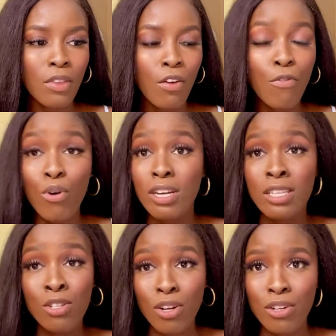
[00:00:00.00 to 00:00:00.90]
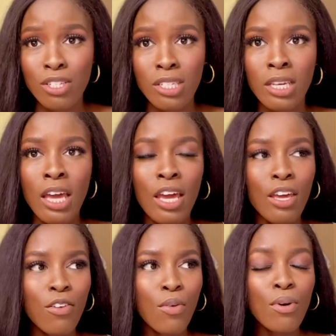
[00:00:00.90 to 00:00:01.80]
for histology.
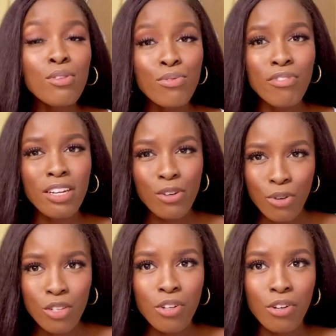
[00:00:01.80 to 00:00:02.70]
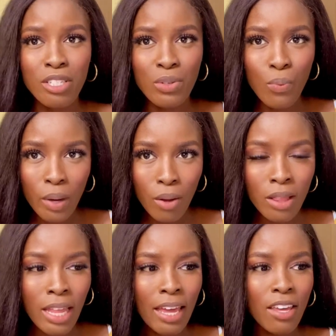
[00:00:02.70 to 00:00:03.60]
If you want to really know histology well,
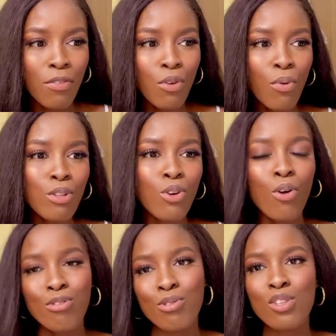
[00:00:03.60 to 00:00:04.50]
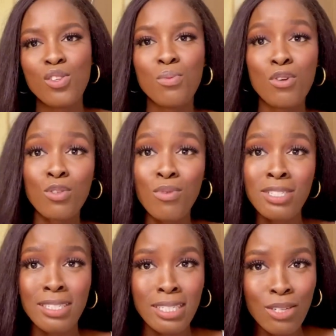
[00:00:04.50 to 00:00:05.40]
like if you want all those small
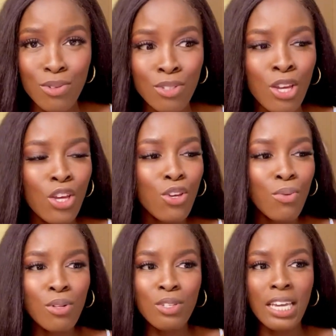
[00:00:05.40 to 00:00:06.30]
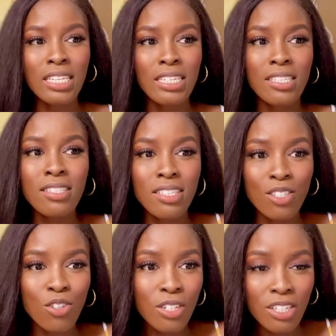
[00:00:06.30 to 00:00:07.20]
details, you want to get a
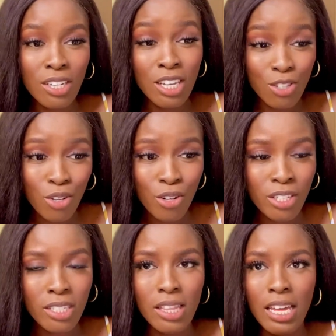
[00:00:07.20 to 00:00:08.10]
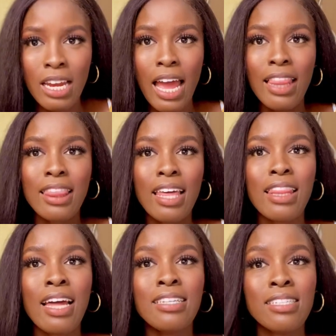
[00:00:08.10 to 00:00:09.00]
distinction in histology, then I think
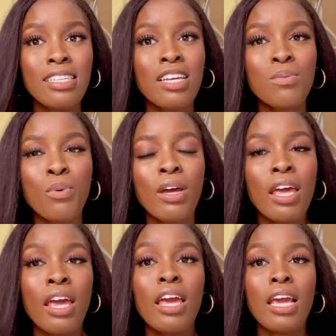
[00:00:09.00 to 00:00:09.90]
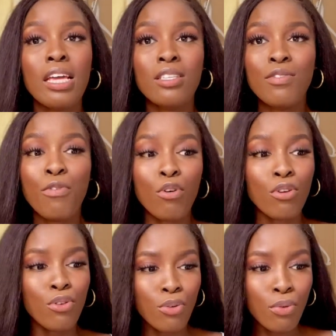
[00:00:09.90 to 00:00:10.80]
that this textbook is for
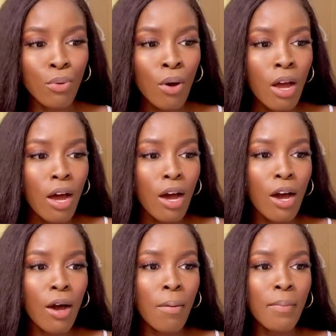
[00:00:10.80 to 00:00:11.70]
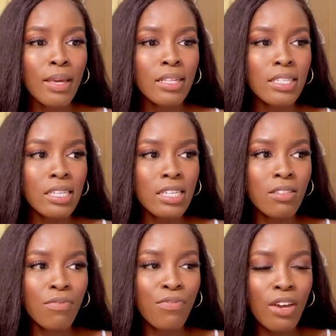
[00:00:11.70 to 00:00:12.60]
you. It
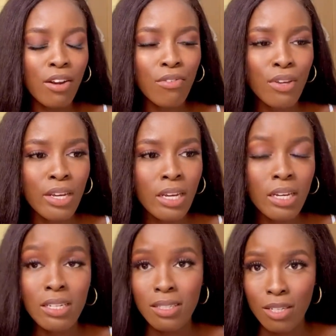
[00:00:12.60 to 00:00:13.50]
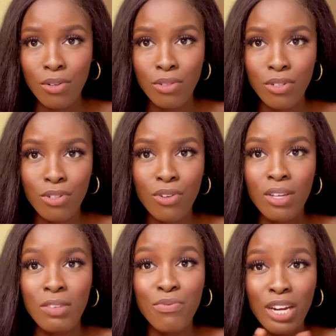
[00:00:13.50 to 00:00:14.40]
is very detailed, you know,
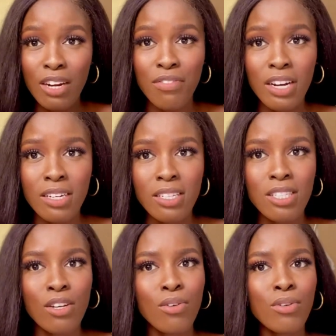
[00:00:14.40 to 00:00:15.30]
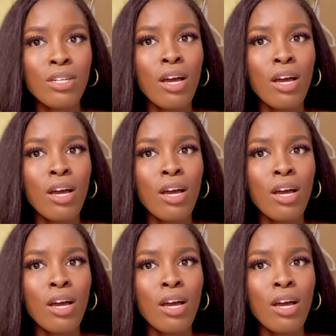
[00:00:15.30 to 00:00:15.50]
it's a very, very detailed